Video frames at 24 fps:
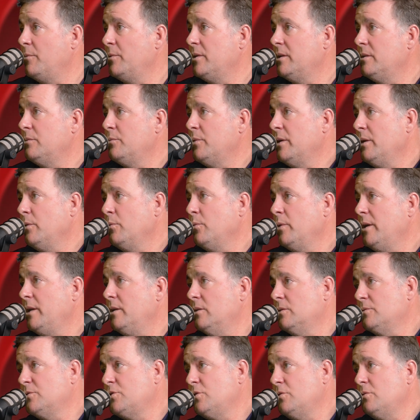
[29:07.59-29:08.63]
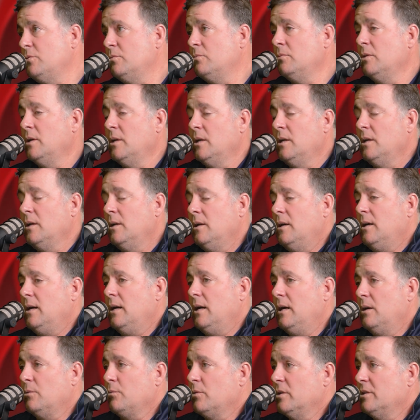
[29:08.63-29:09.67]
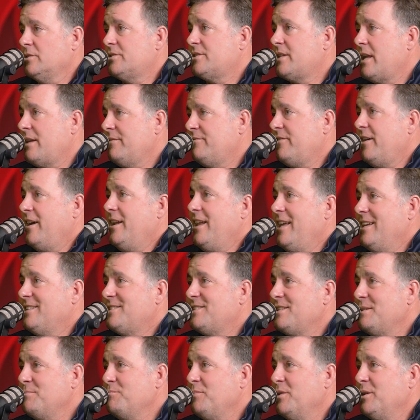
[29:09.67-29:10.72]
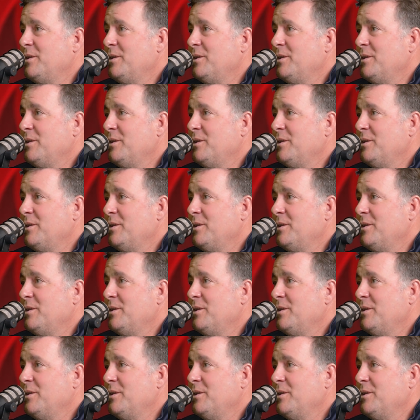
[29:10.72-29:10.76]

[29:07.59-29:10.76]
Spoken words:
We don't do real estate financing,